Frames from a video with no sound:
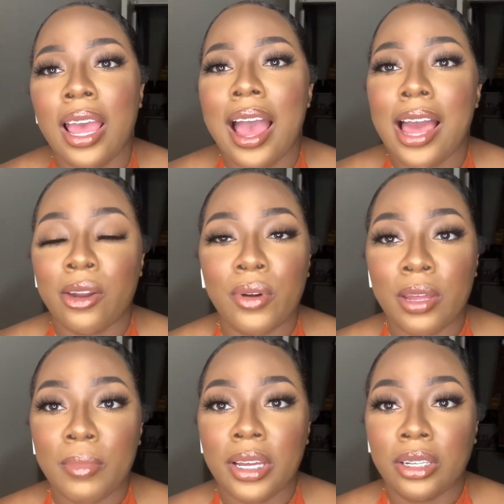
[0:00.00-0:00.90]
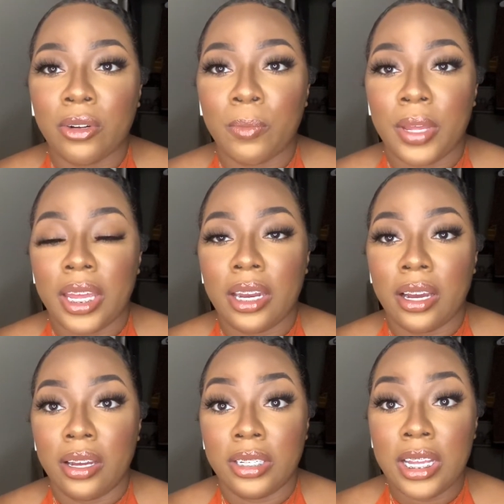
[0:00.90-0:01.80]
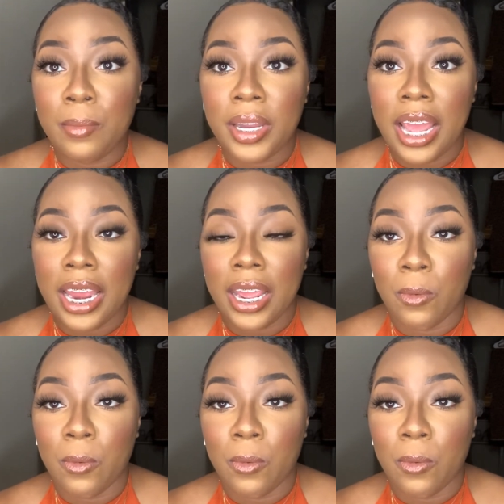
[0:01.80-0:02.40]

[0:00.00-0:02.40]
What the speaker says: I know it can be a little bit intimidating